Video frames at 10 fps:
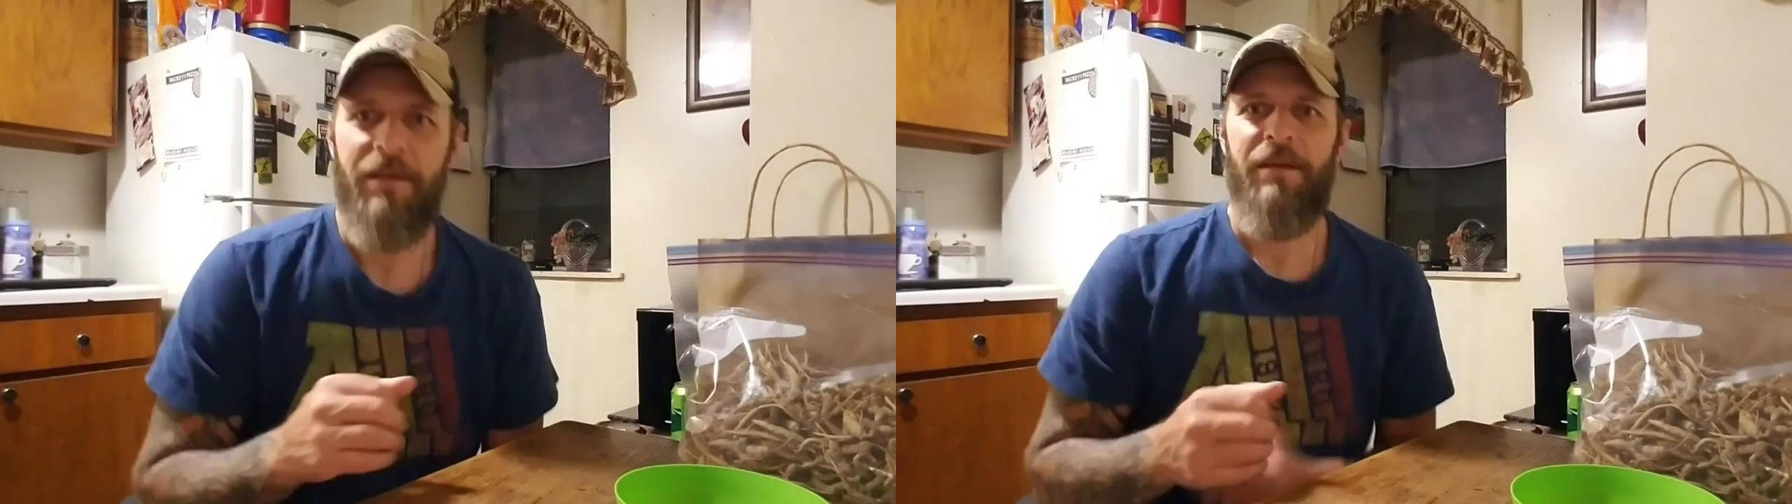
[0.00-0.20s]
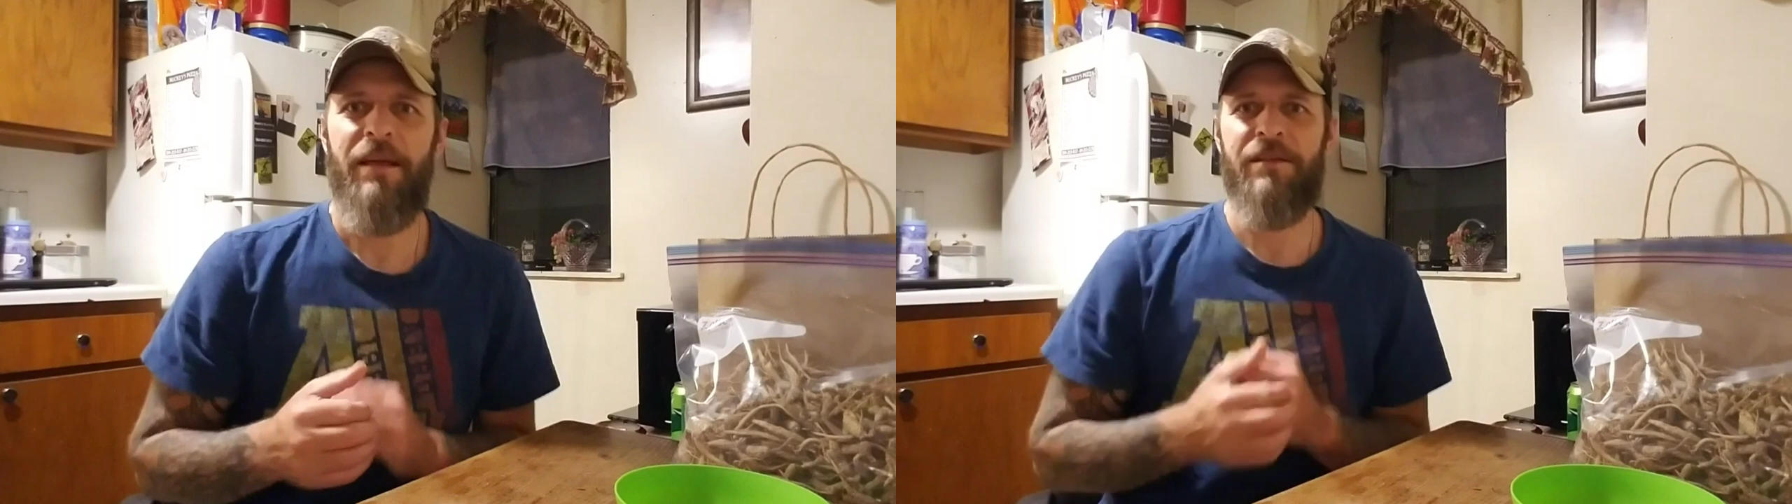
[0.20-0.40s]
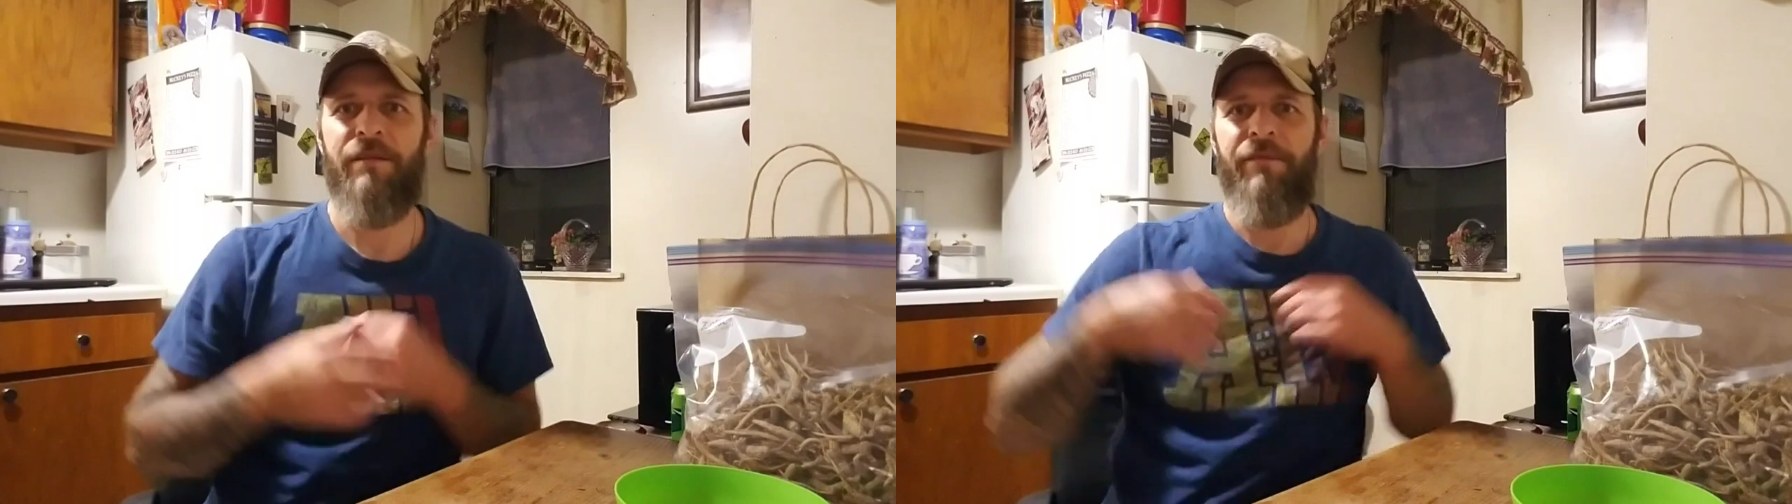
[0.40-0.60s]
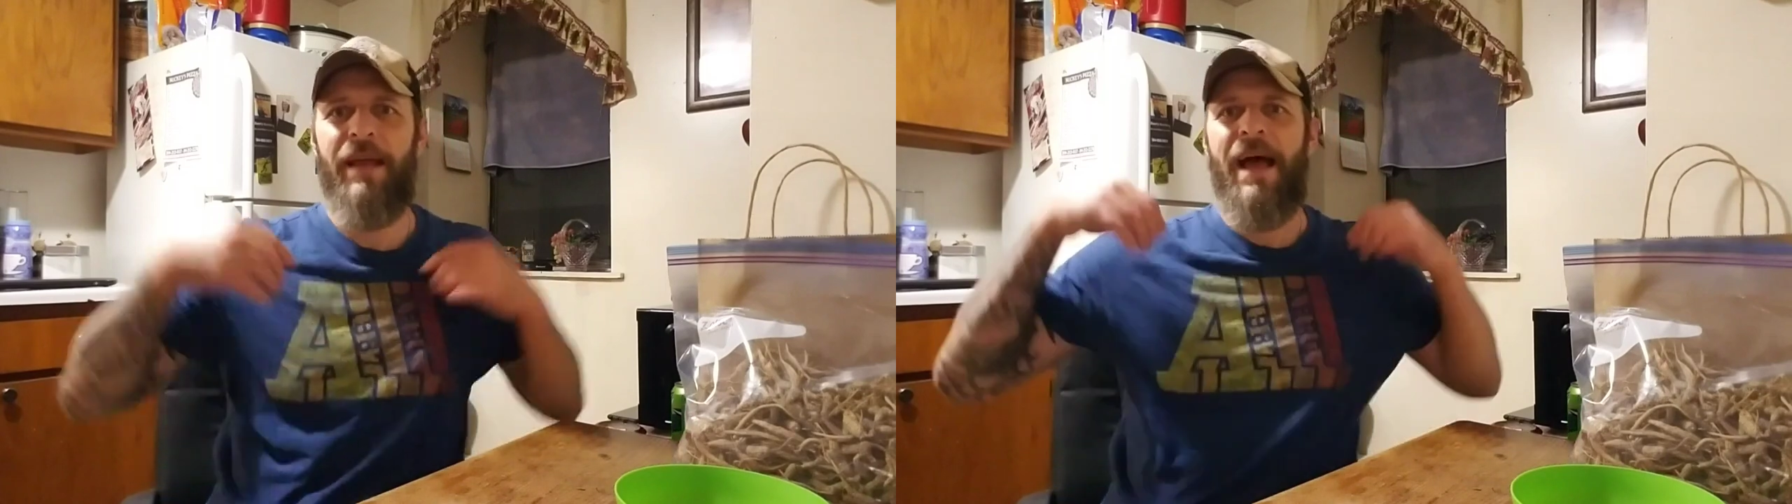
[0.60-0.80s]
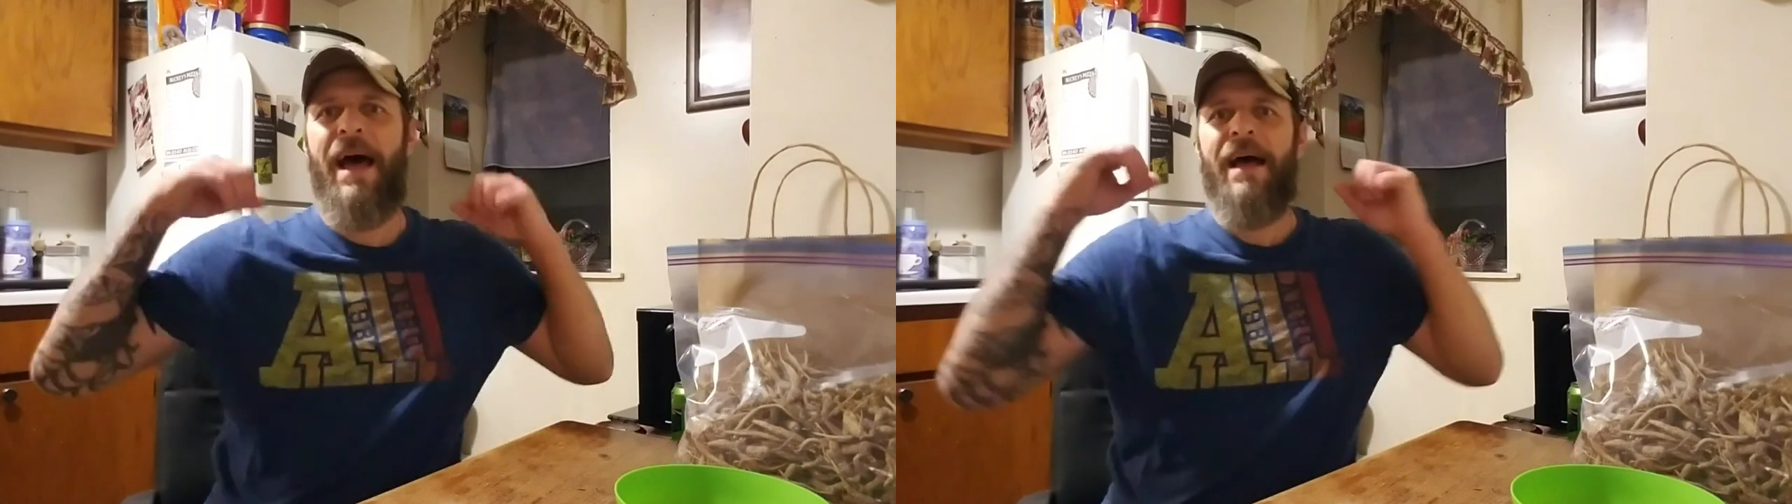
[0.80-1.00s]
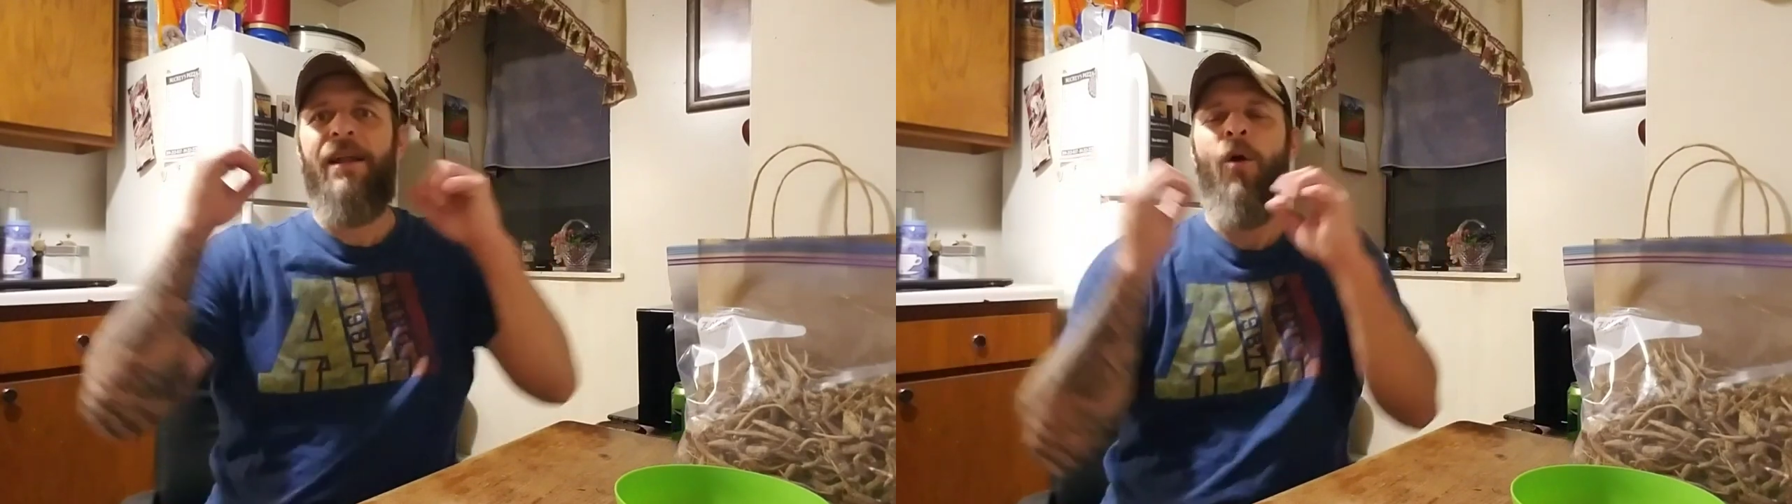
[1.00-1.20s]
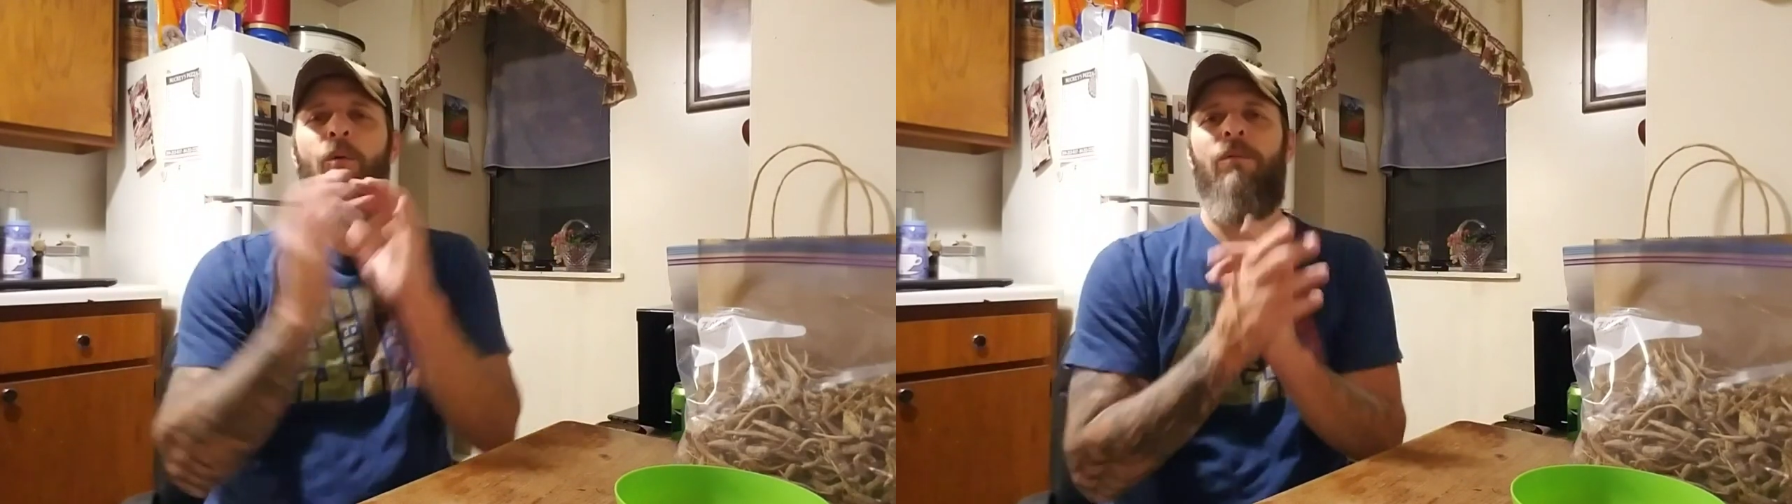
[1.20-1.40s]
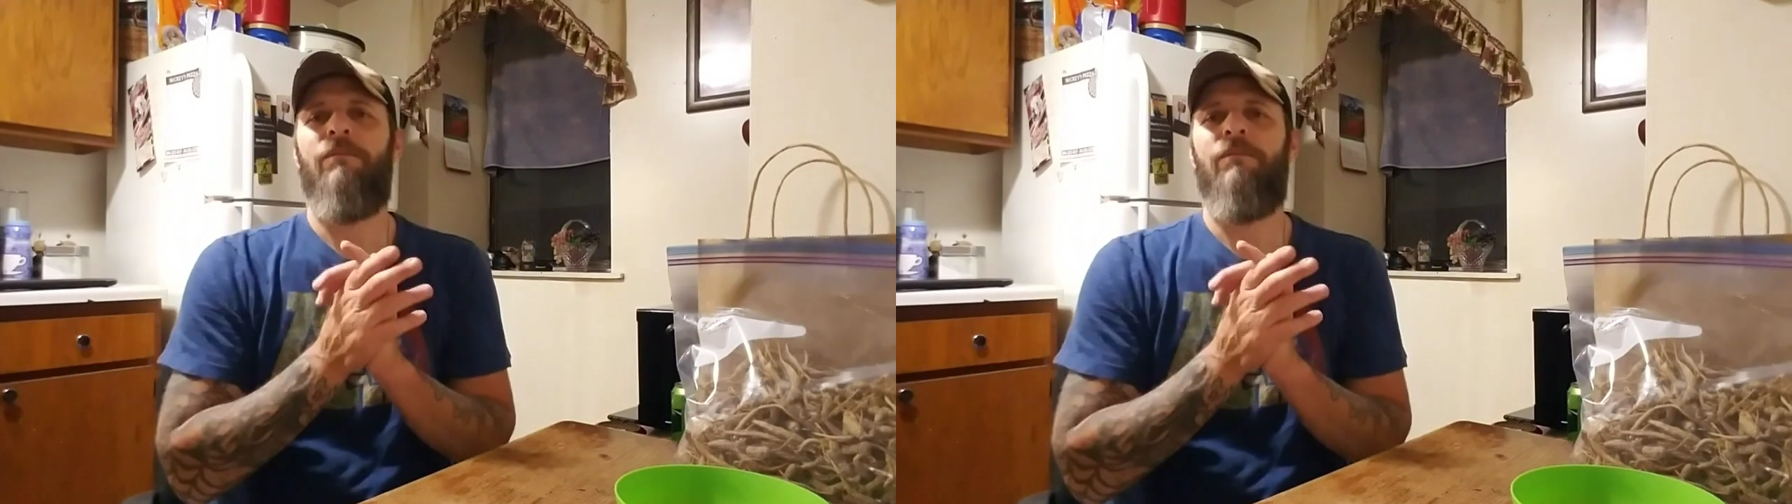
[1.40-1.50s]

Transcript: is if the guy don't